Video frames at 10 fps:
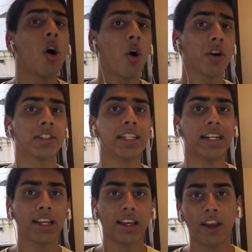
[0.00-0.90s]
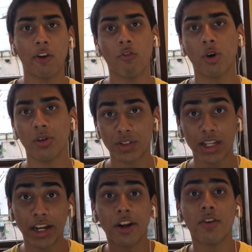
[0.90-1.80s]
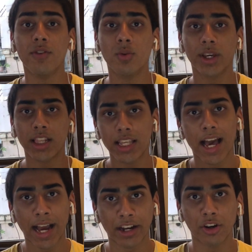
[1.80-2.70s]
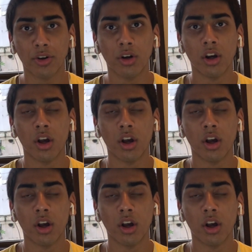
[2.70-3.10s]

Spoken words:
Hot seating involves interviewing the actor